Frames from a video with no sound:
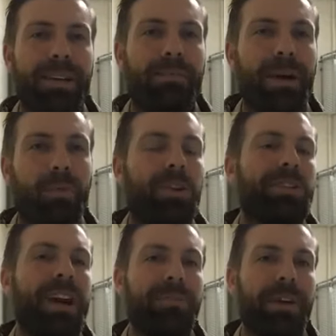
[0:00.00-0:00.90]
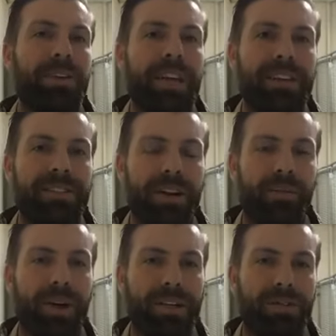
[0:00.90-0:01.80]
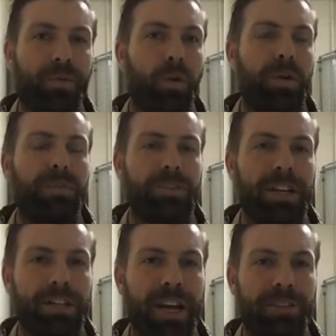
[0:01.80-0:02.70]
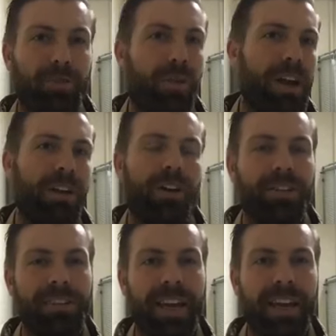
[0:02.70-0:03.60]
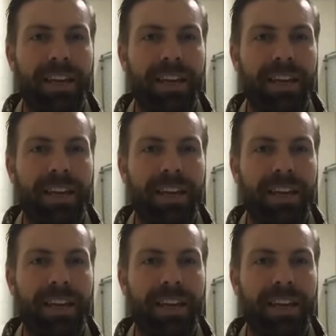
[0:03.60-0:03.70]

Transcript: my worst nightmare days are when it's 40% chance of rain all day,